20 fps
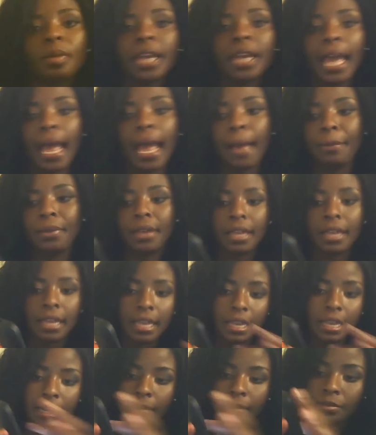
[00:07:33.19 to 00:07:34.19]
cap.
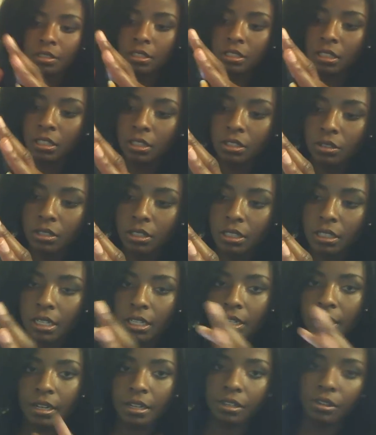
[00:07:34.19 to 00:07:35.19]
And I'm just gonna do it
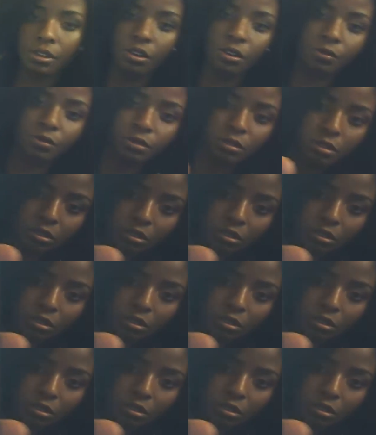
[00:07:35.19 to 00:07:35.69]
again. I don't know if